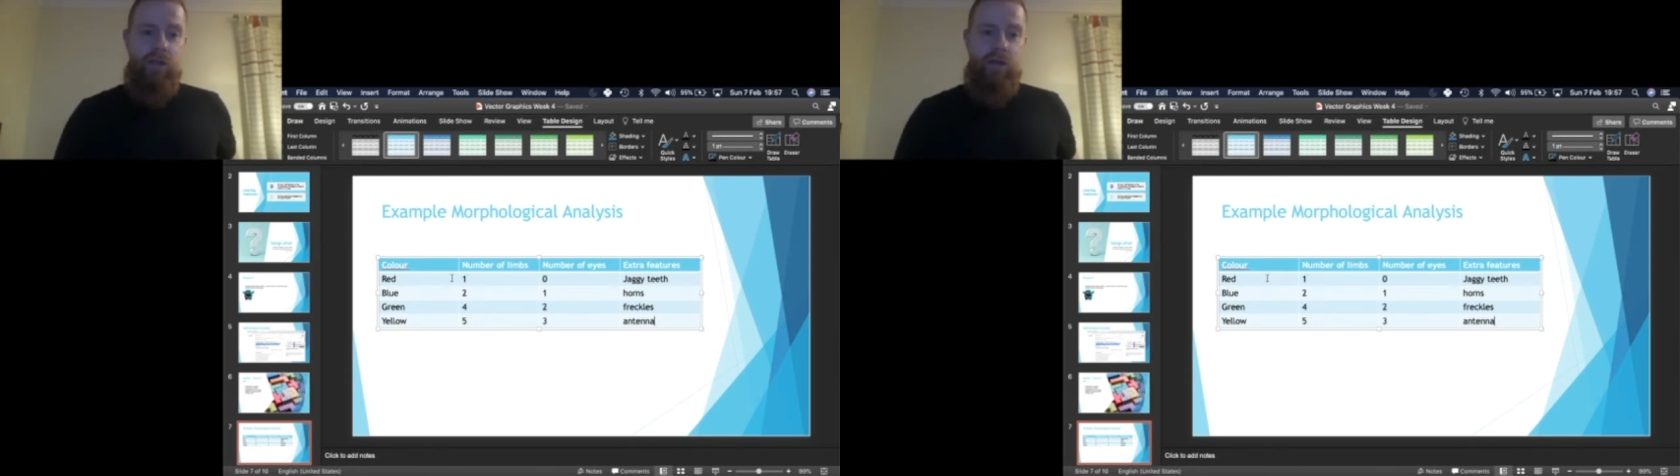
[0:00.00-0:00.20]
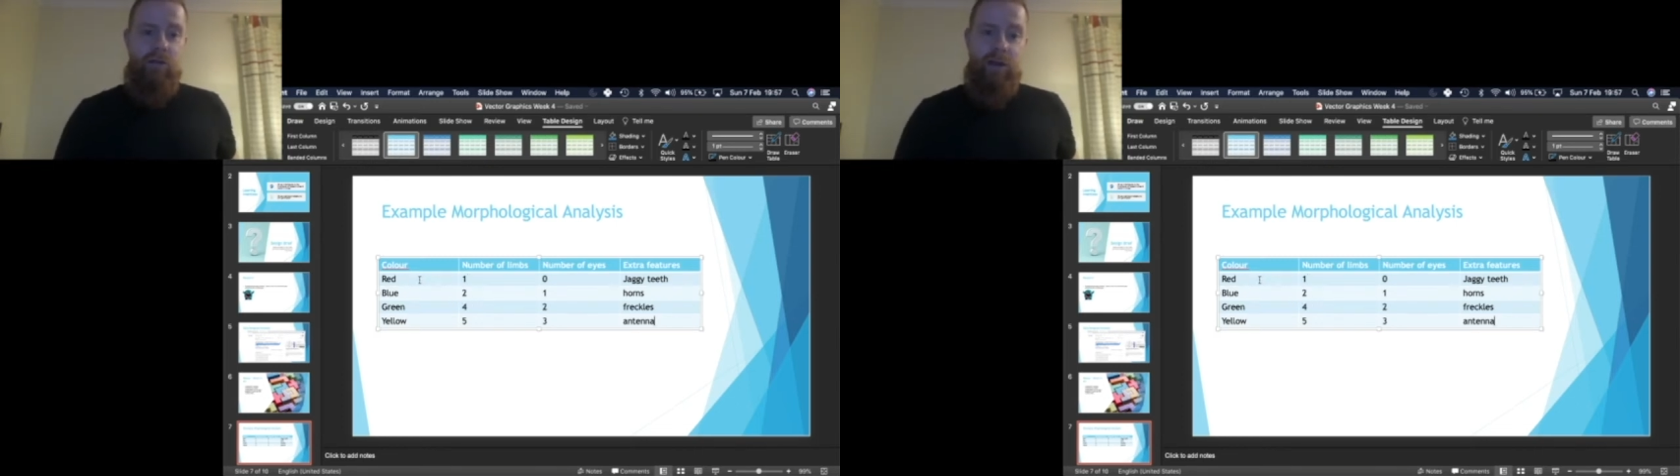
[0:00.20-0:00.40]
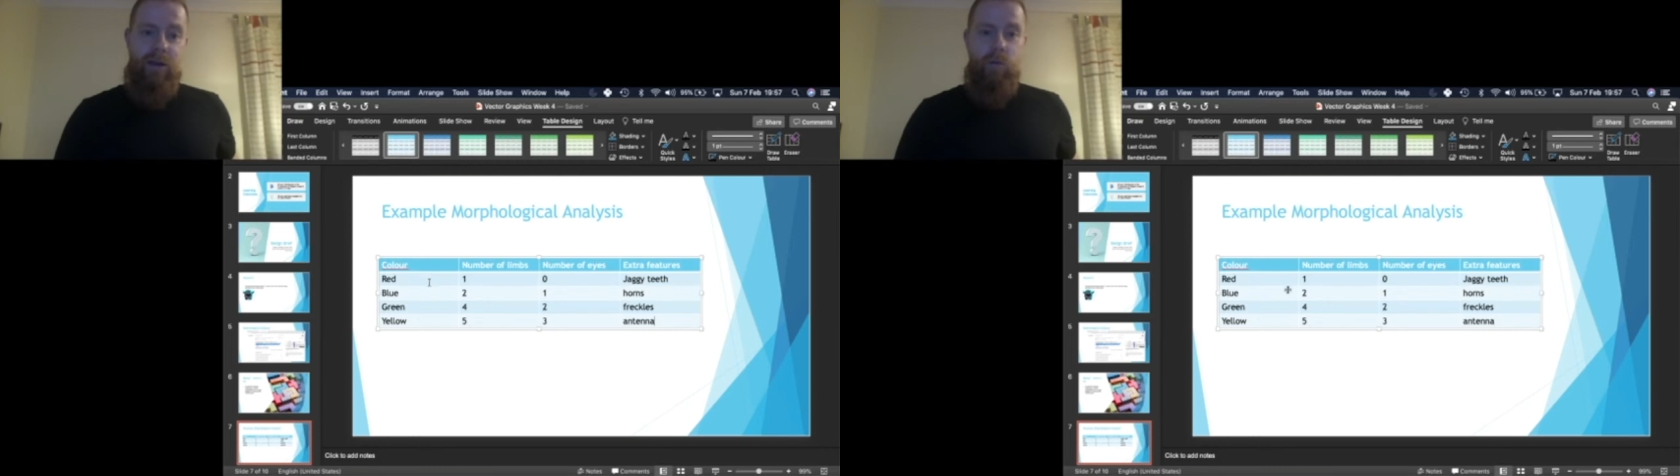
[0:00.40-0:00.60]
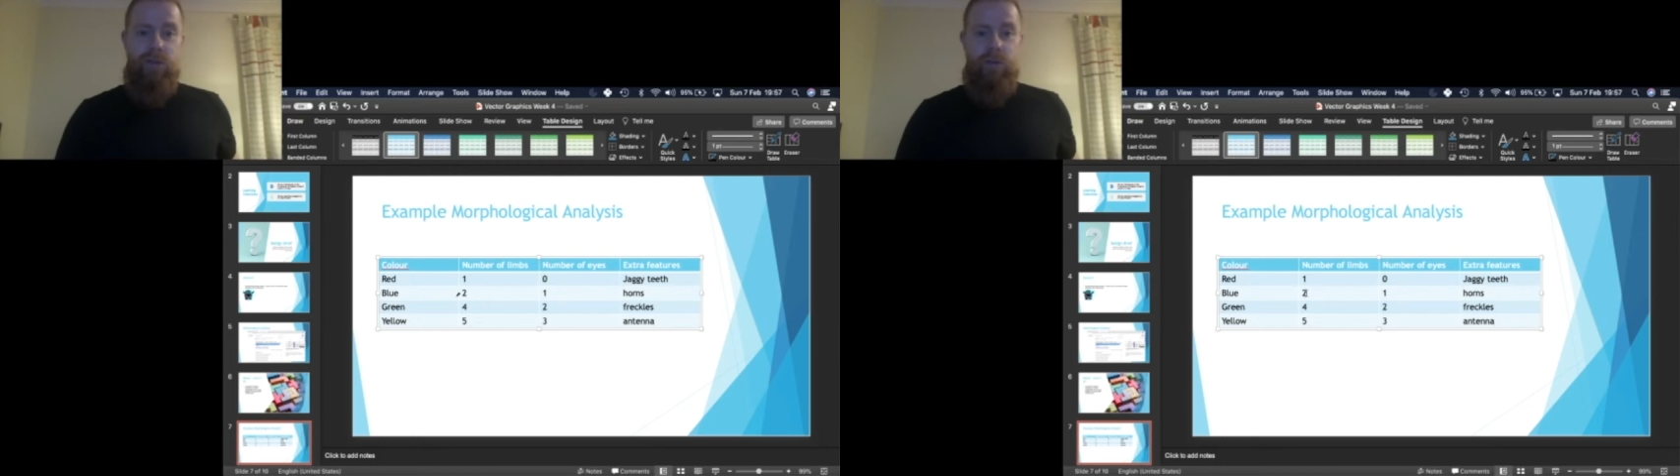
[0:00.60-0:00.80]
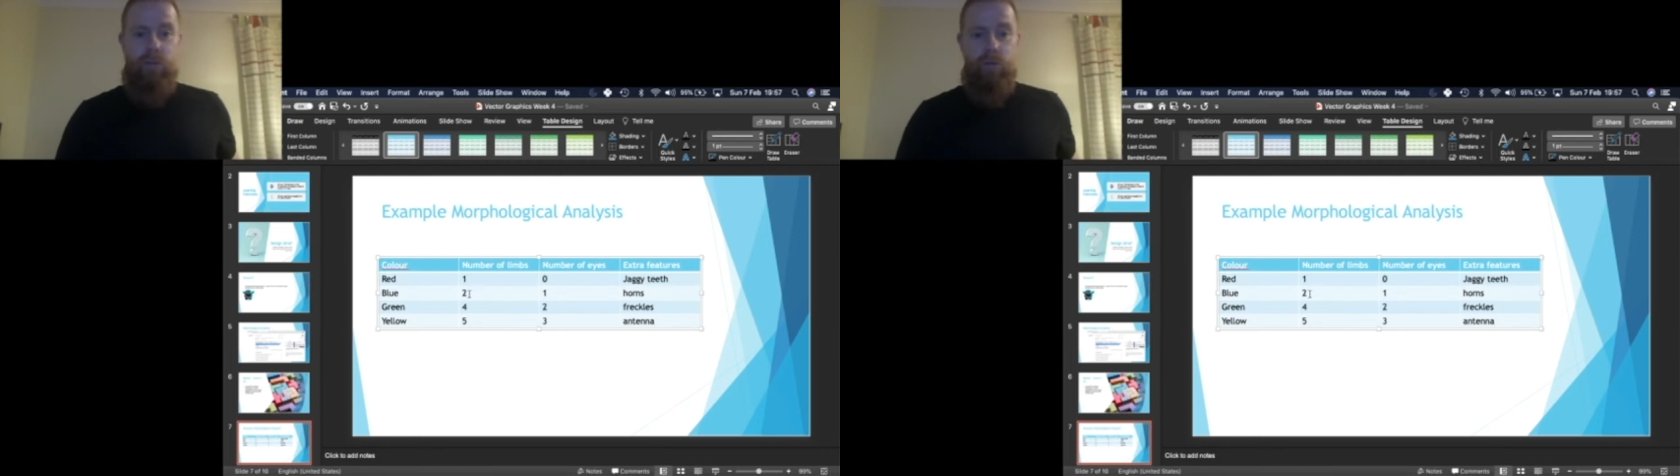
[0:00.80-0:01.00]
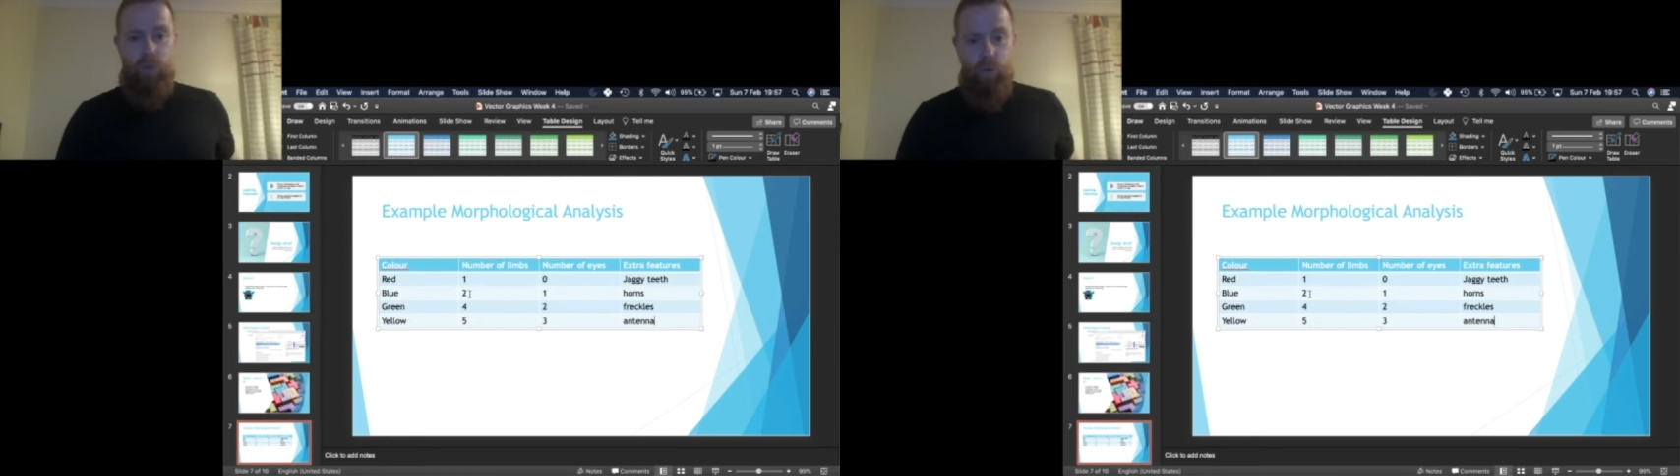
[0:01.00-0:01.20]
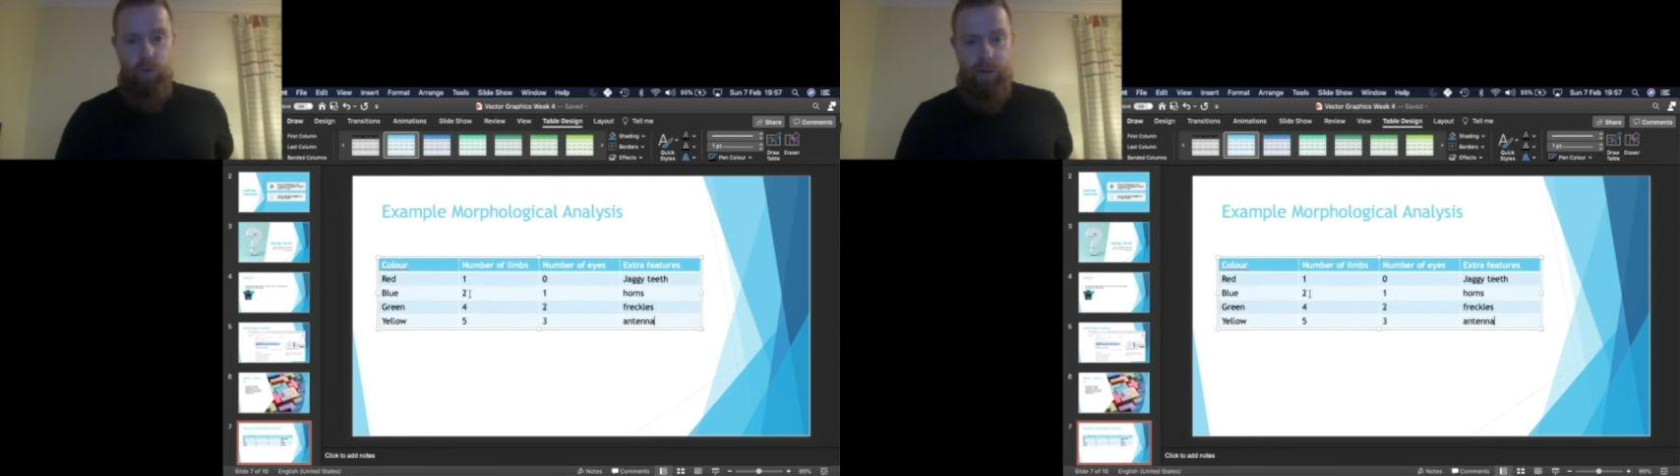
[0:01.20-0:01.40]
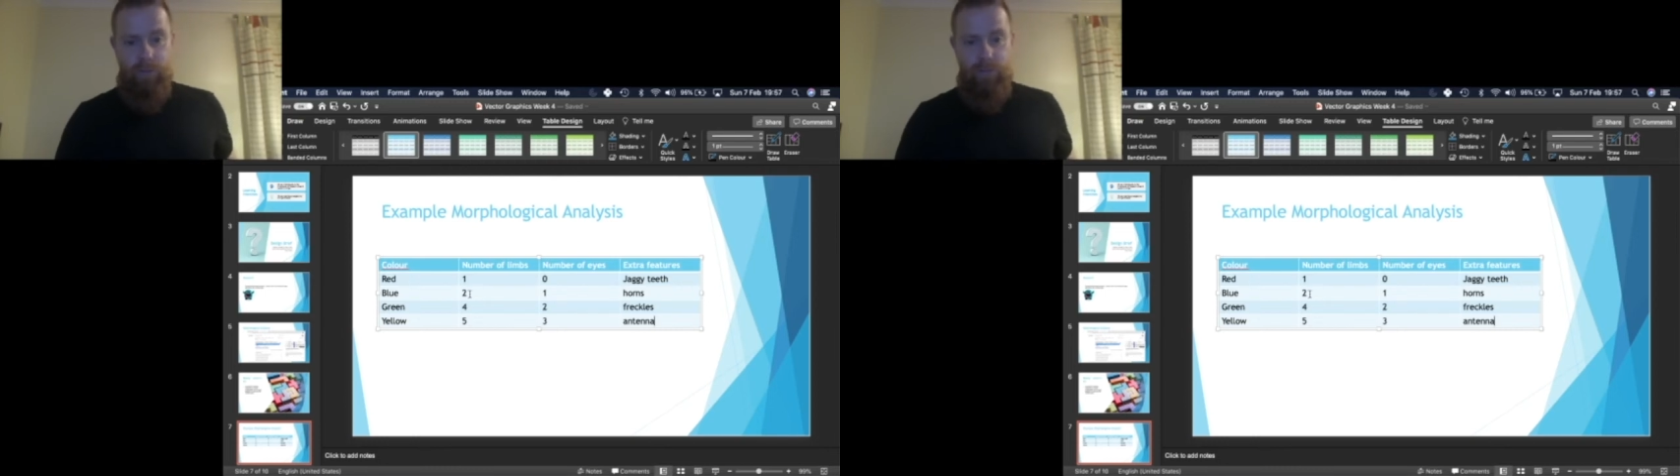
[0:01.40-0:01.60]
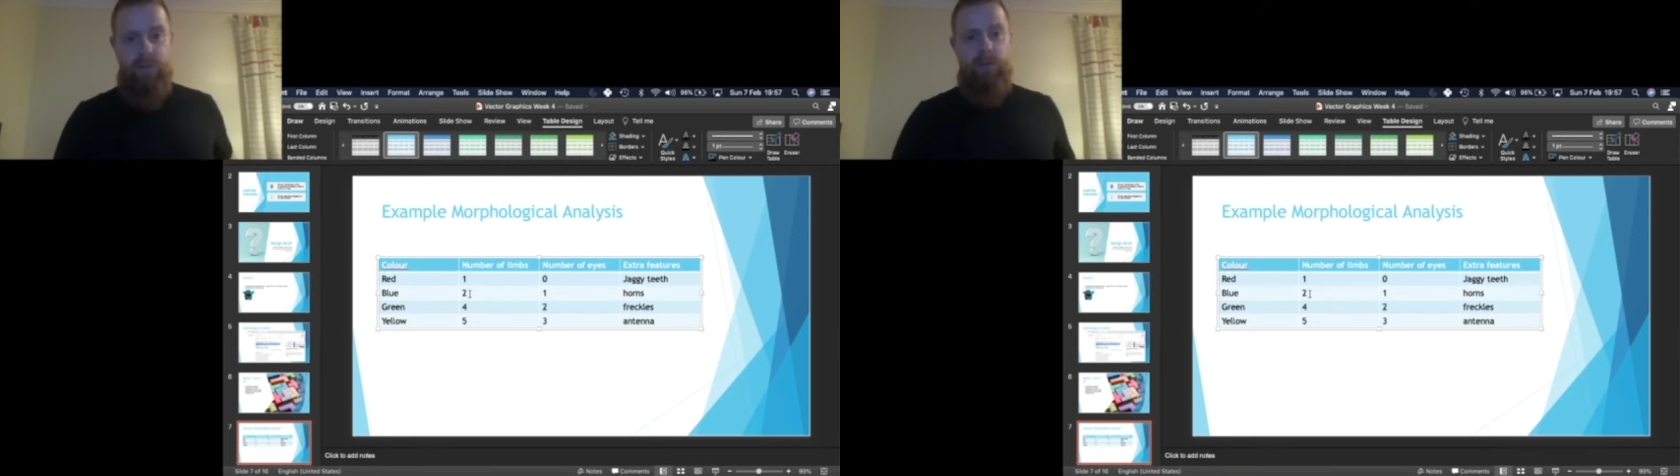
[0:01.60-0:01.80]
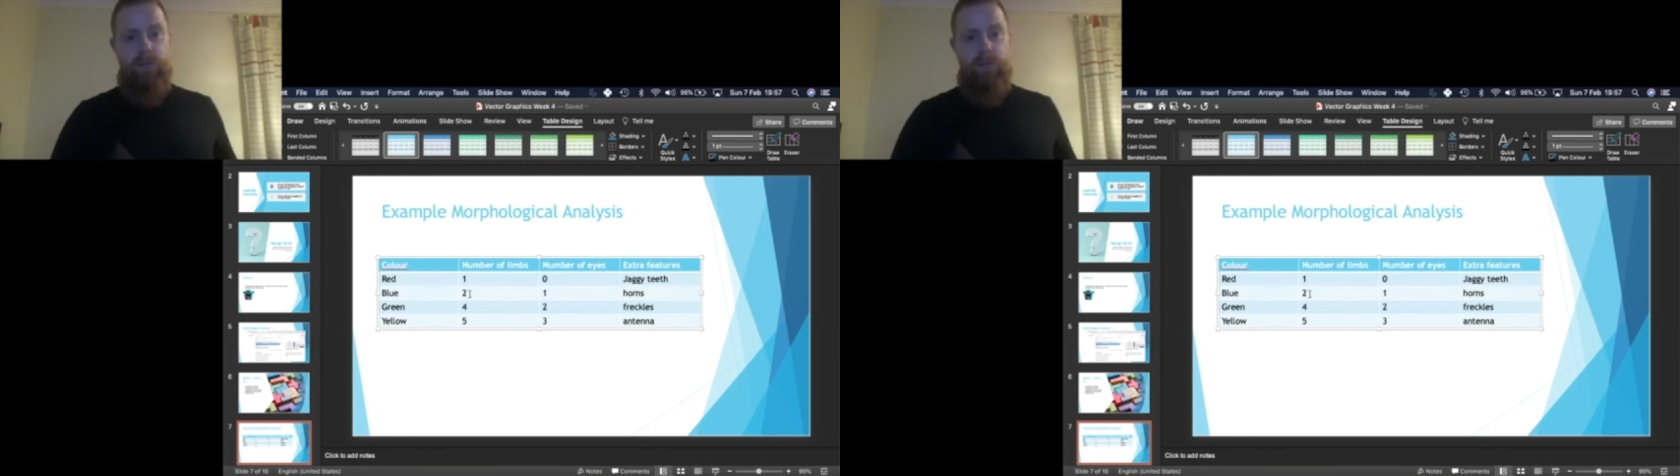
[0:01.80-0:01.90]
a red monster with 2 limbs,